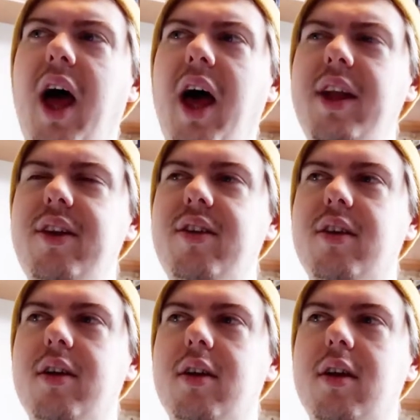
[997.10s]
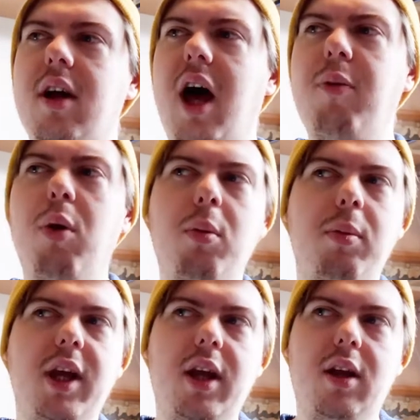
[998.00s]
And I'd
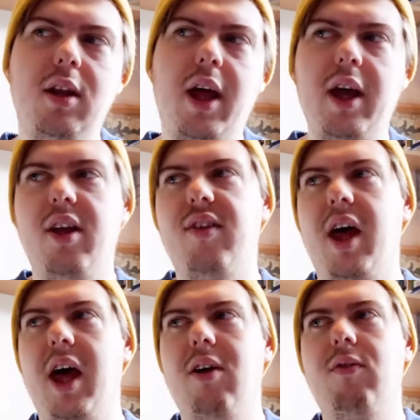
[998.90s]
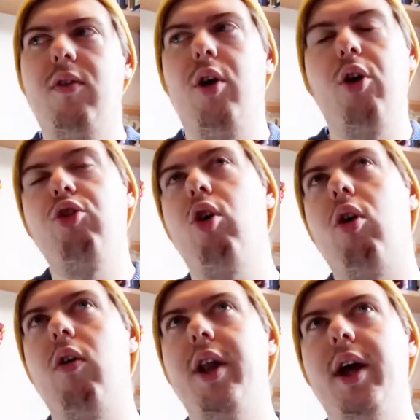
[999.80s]
probably like it to have a
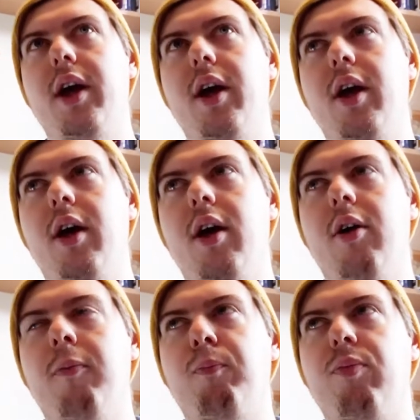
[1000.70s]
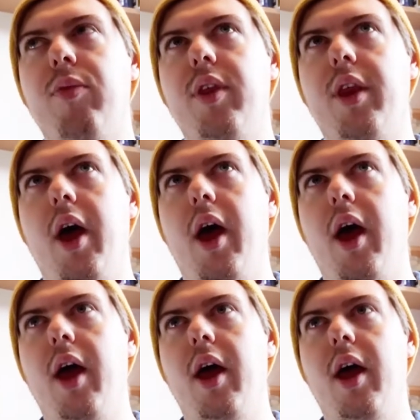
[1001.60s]
door on it
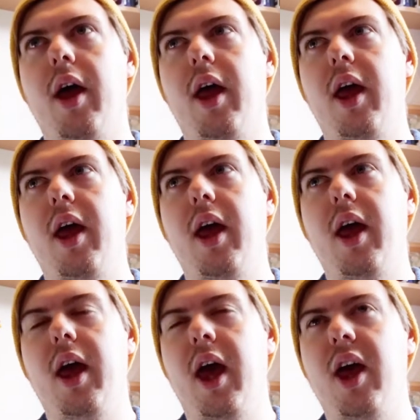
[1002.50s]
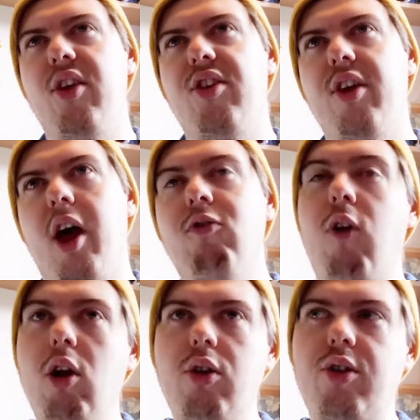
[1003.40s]
that is a
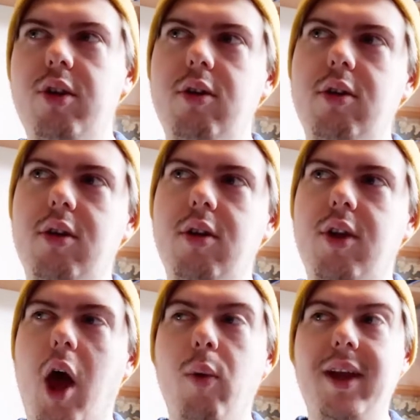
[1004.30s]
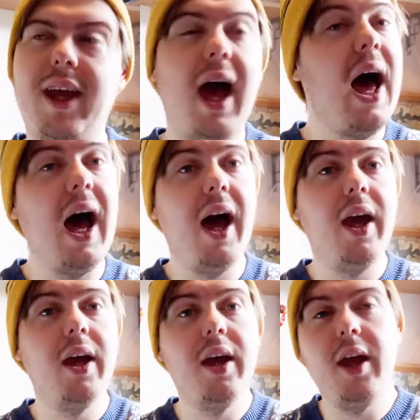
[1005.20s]
vault that only
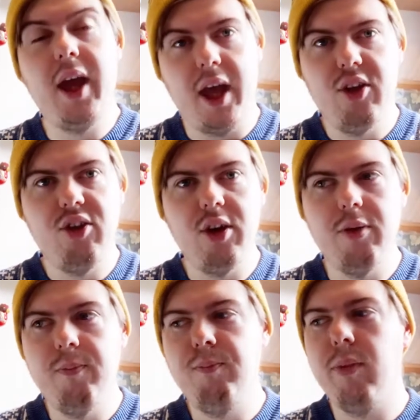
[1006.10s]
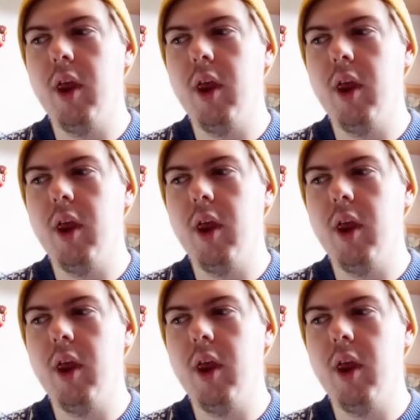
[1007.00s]
I can get into